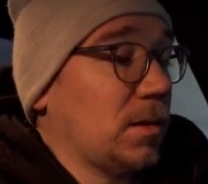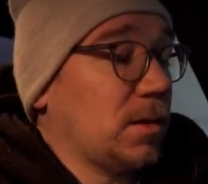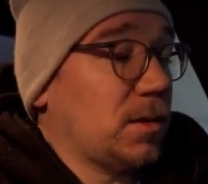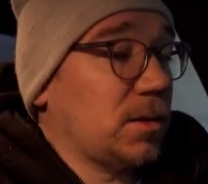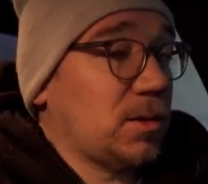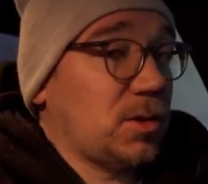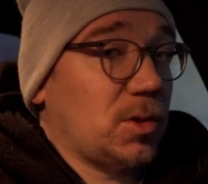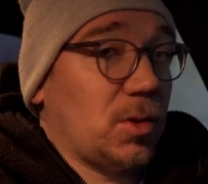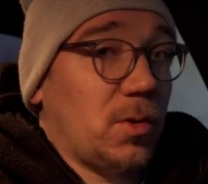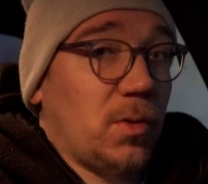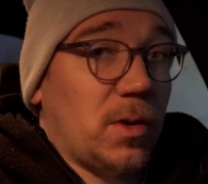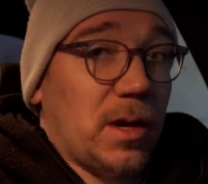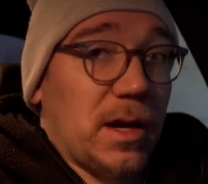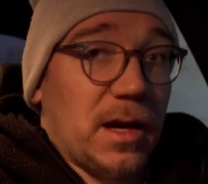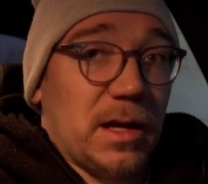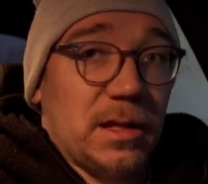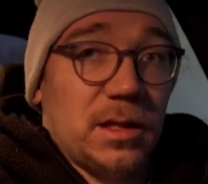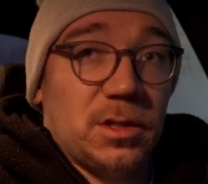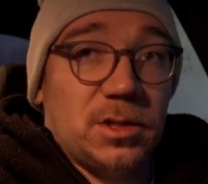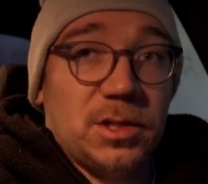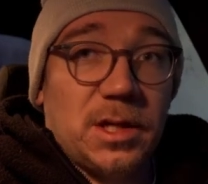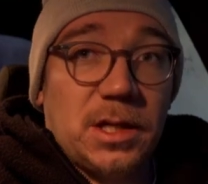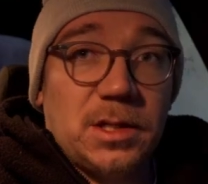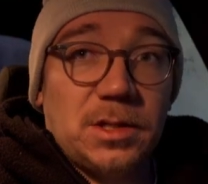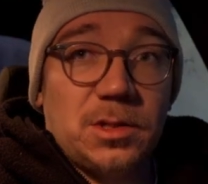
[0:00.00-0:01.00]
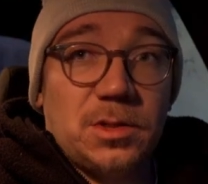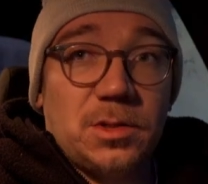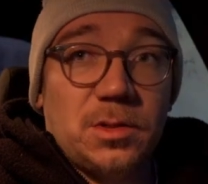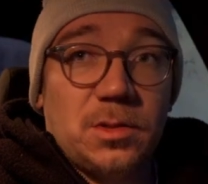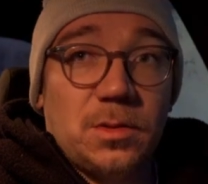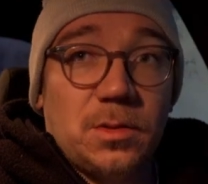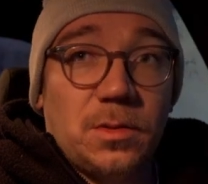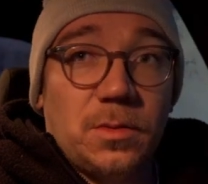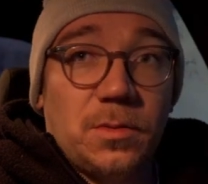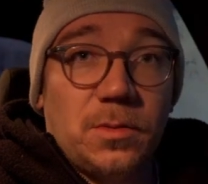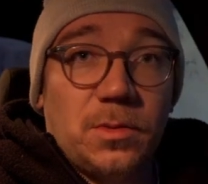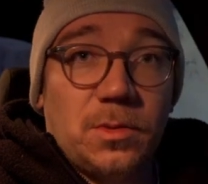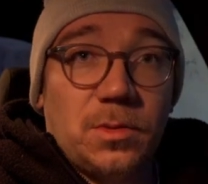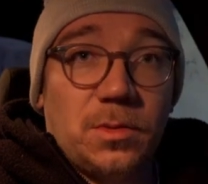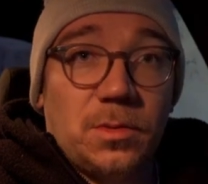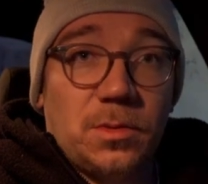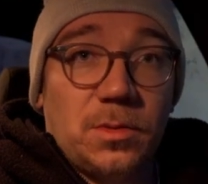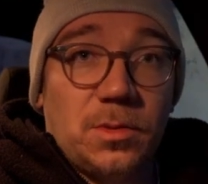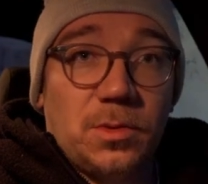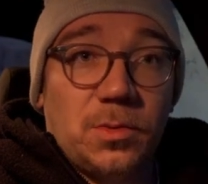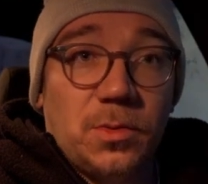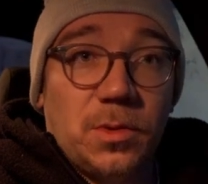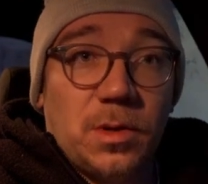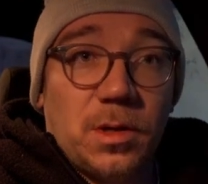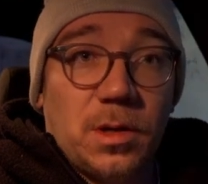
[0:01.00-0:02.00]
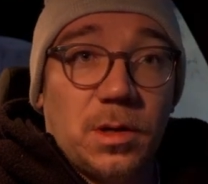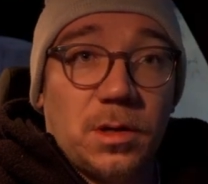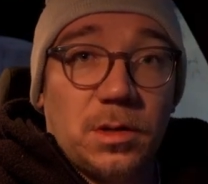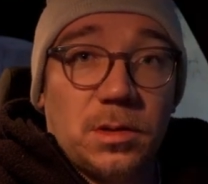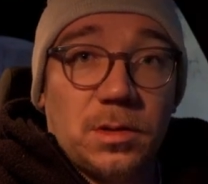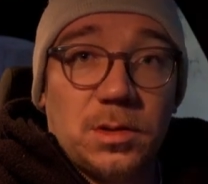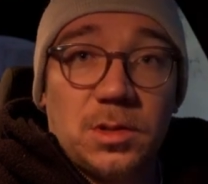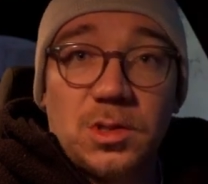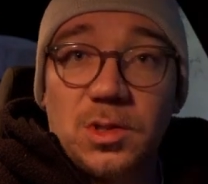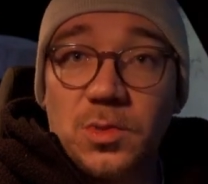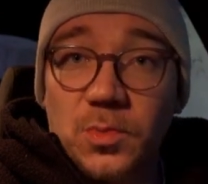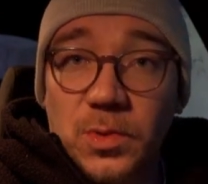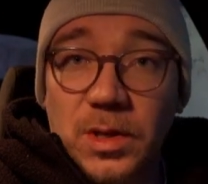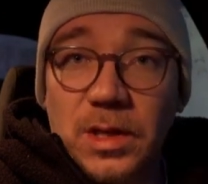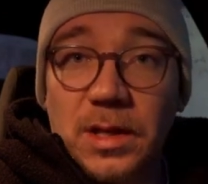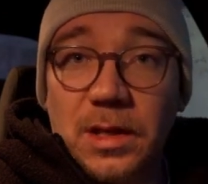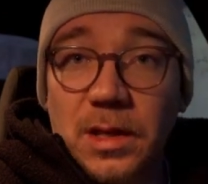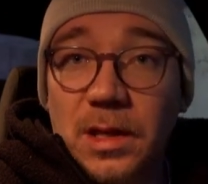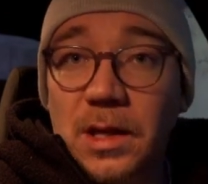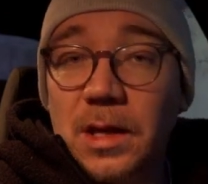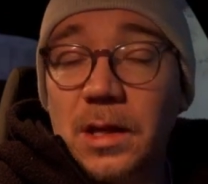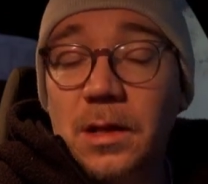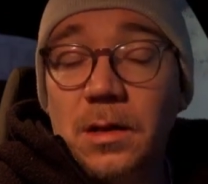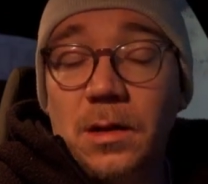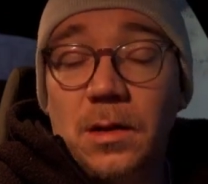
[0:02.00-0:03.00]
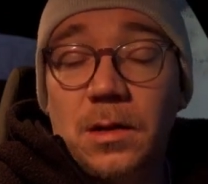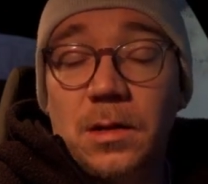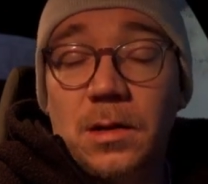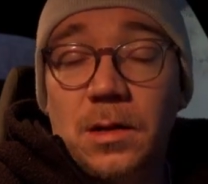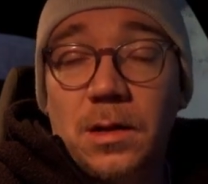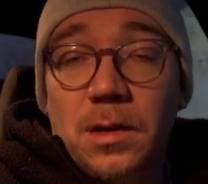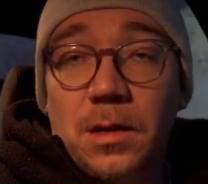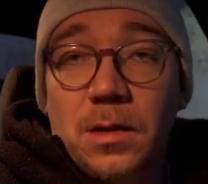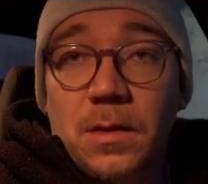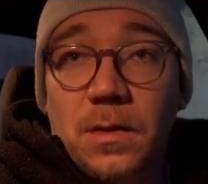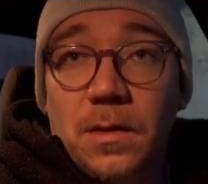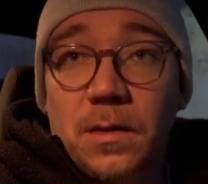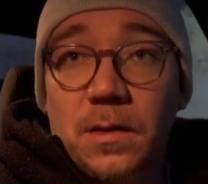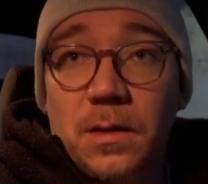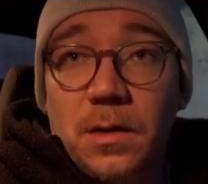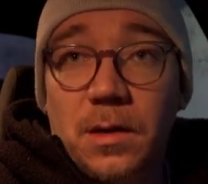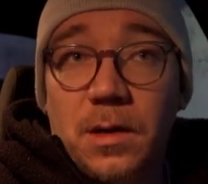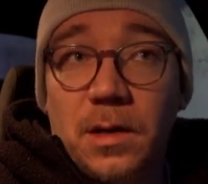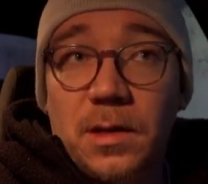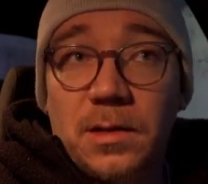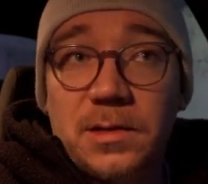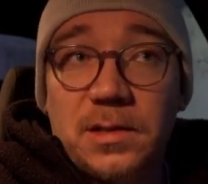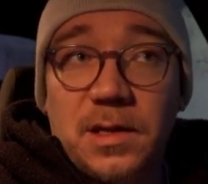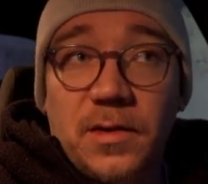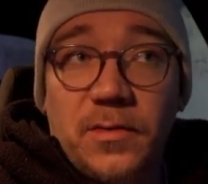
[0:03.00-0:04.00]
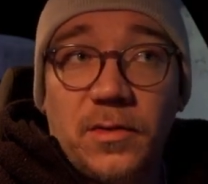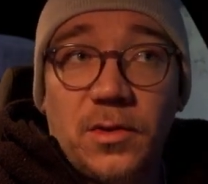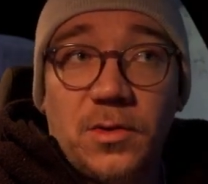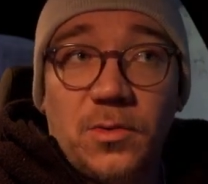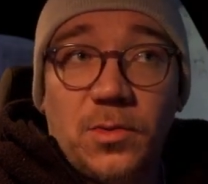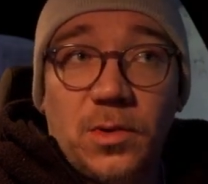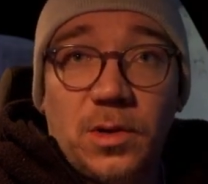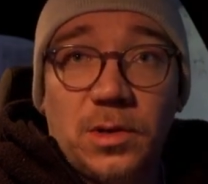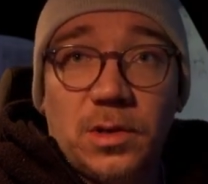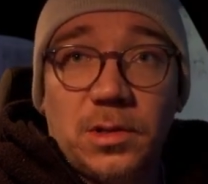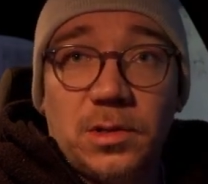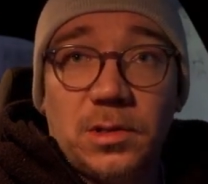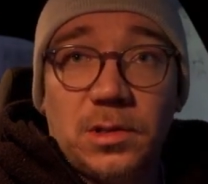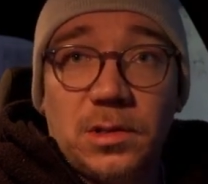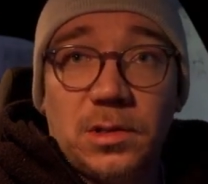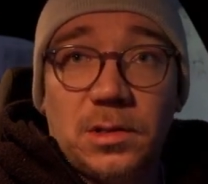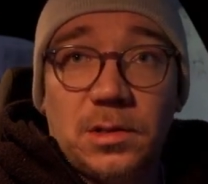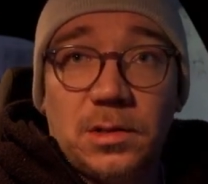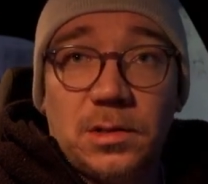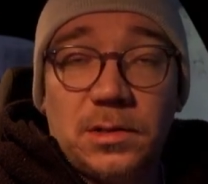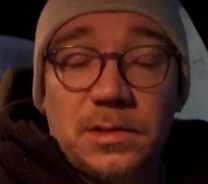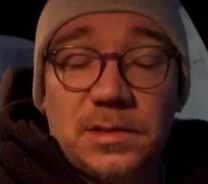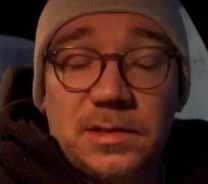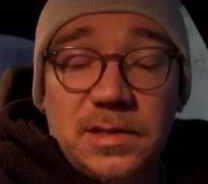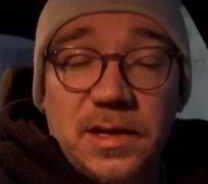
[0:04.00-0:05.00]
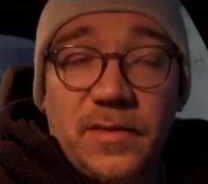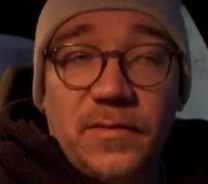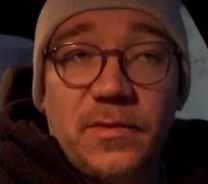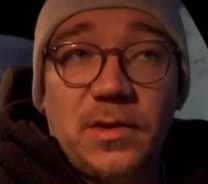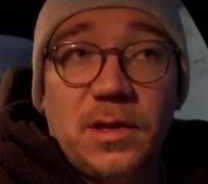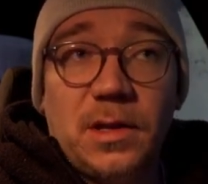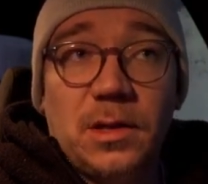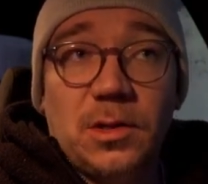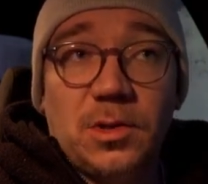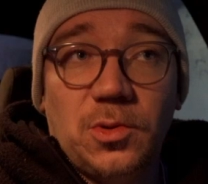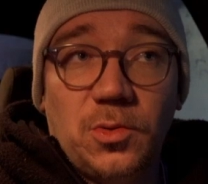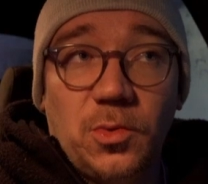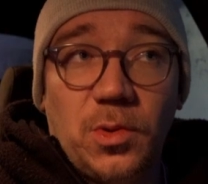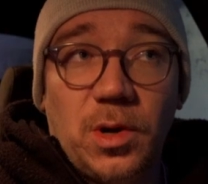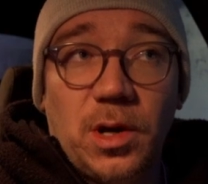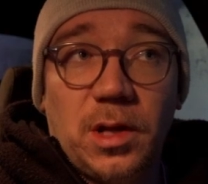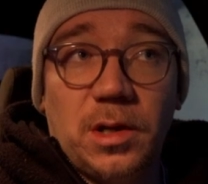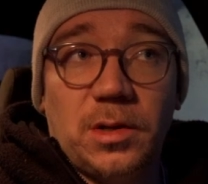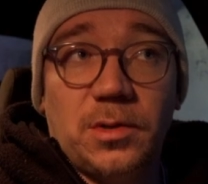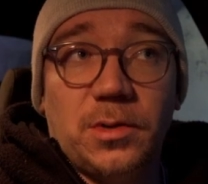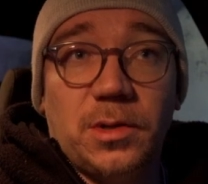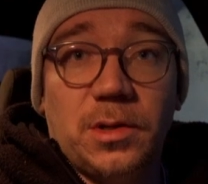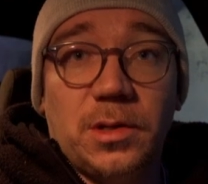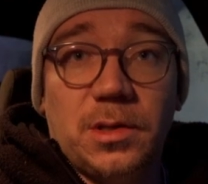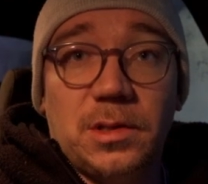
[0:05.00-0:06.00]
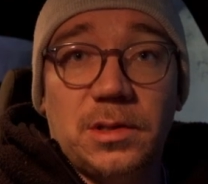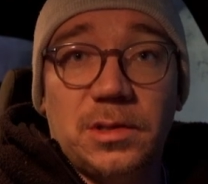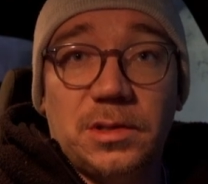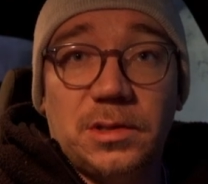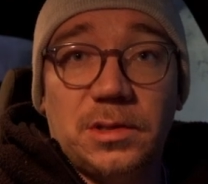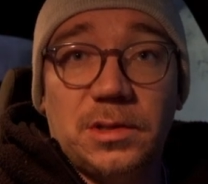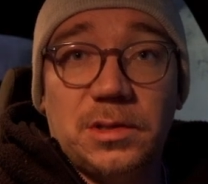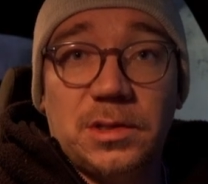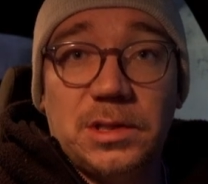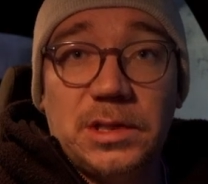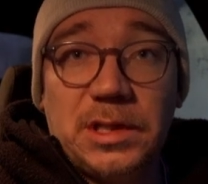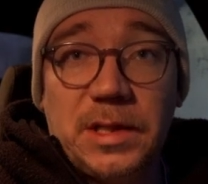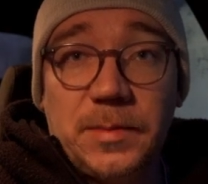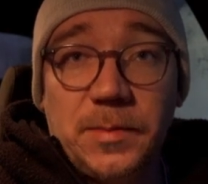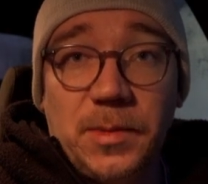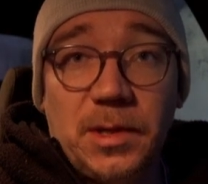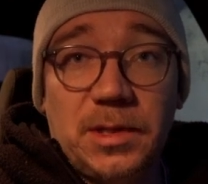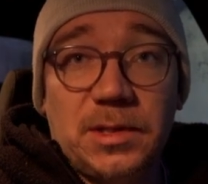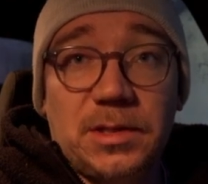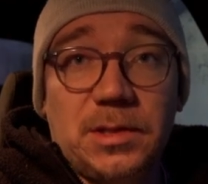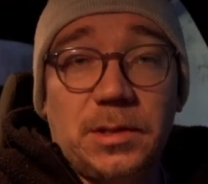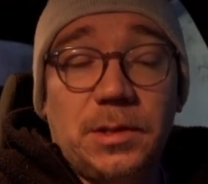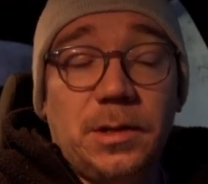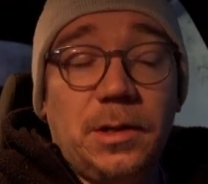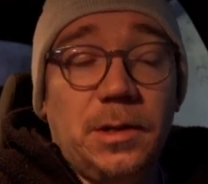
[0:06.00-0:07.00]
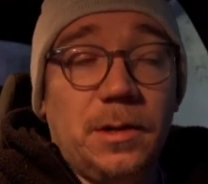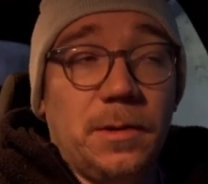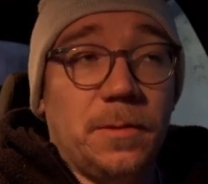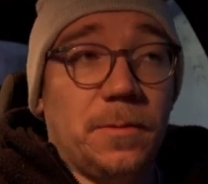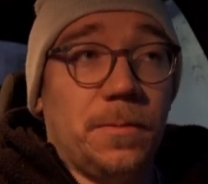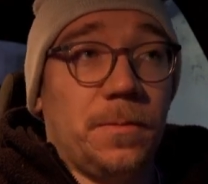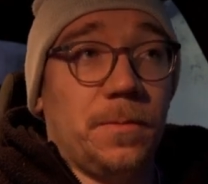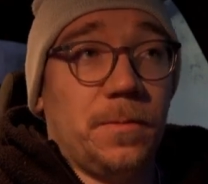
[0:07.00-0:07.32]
So I had the chance to do a sweet deal on the 70-200 G Master.